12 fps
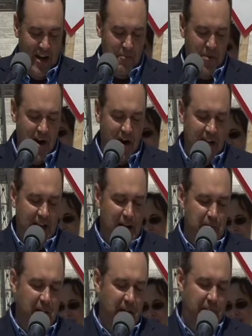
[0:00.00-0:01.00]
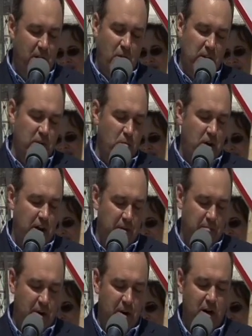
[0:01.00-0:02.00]
and apparently I'm not the only one
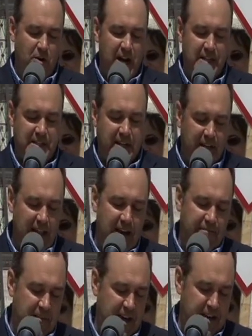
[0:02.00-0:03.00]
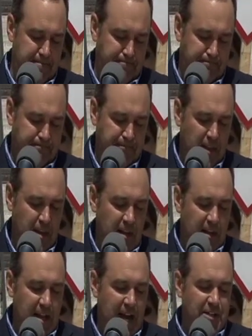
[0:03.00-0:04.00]
the bureaucrats can laugh at.
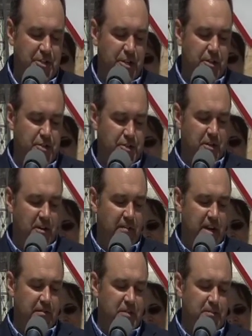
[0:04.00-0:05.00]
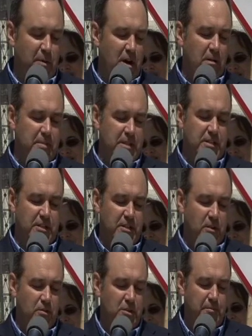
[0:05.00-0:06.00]
Last year's survey of small business
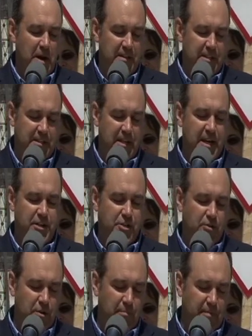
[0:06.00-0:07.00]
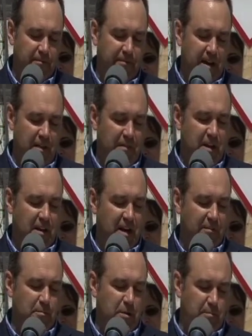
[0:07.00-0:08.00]
owners by the SAGE Group found that
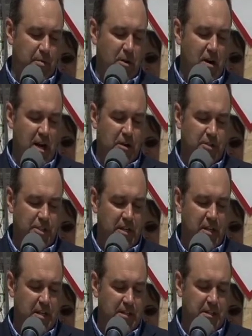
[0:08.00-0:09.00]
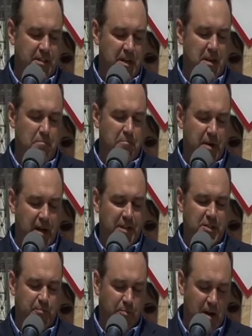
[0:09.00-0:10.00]
government bureaucracy is the
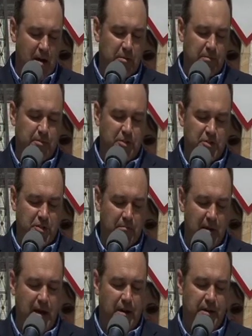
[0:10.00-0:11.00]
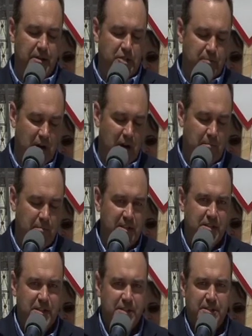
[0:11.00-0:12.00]
biggest problem to surmount in small
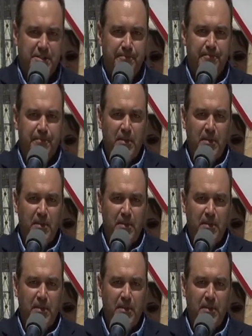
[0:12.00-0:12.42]
business.